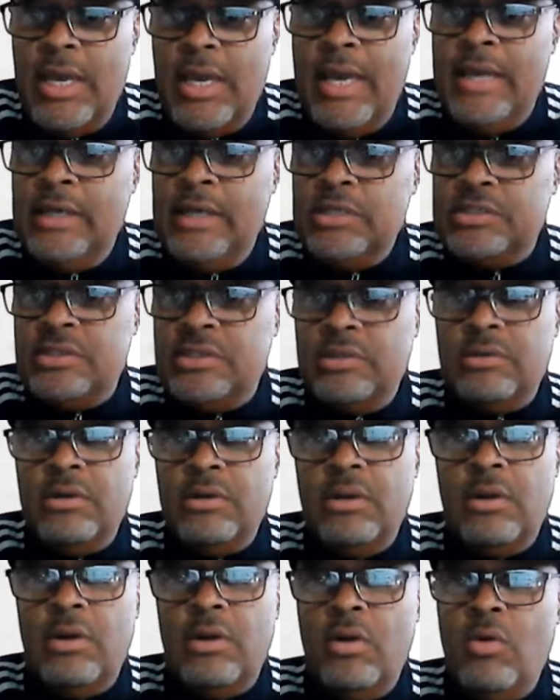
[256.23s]
And listen,
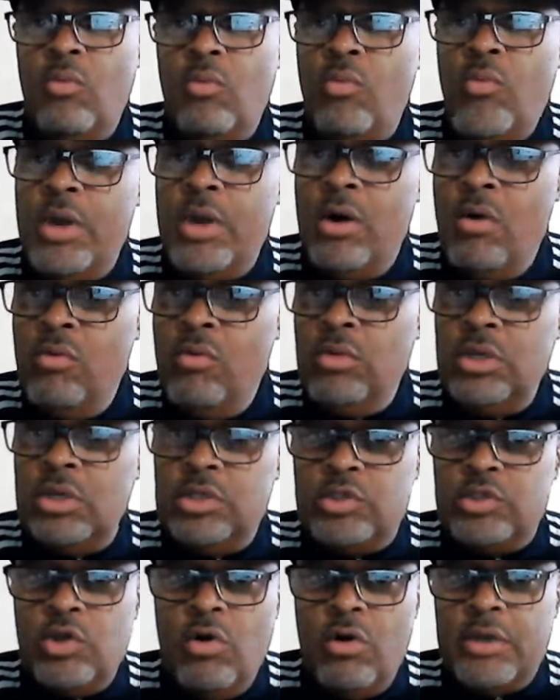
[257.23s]
we only
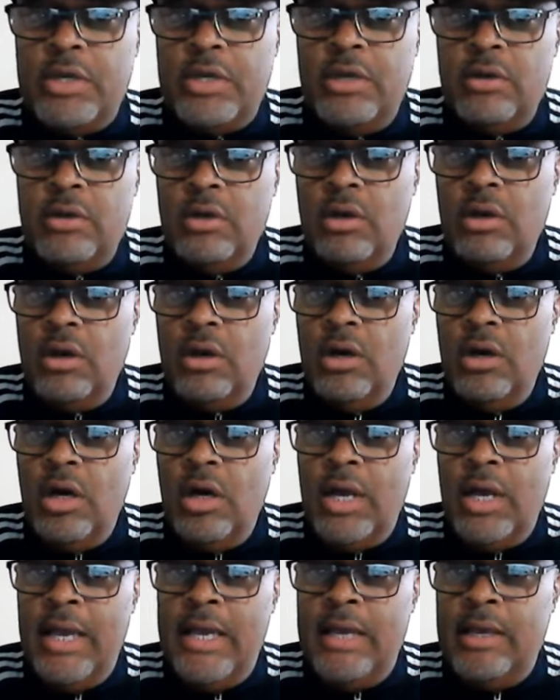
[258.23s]
talking
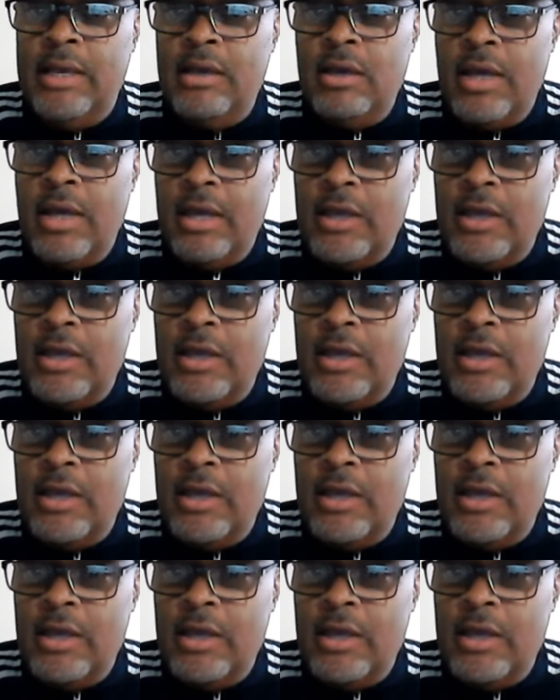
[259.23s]
a